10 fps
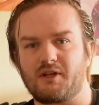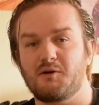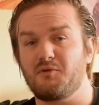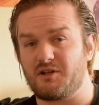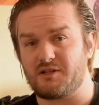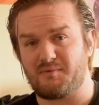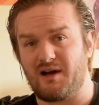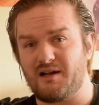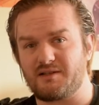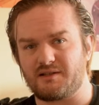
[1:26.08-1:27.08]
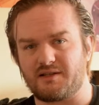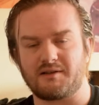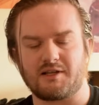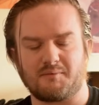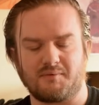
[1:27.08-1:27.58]
about his past, the
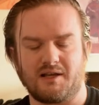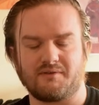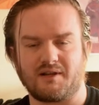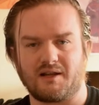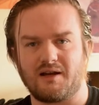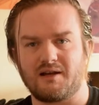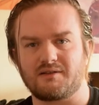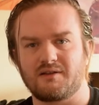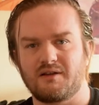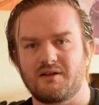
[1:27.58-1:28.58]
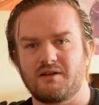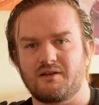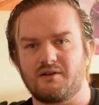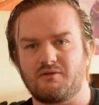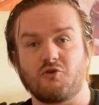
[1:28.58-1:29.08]
kind of type of life that he had,
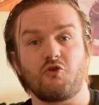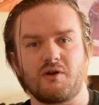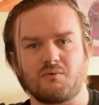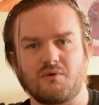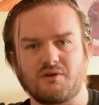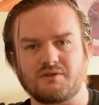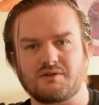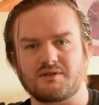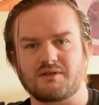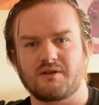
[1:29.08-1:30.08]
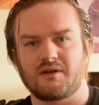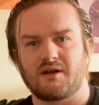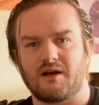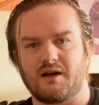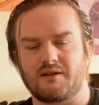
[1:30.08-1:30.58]
you know, who he was,
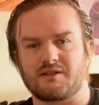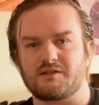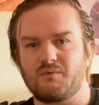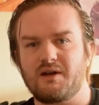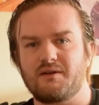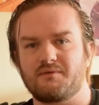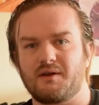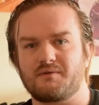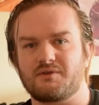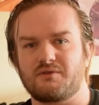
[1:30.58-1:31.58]
and it's a way of them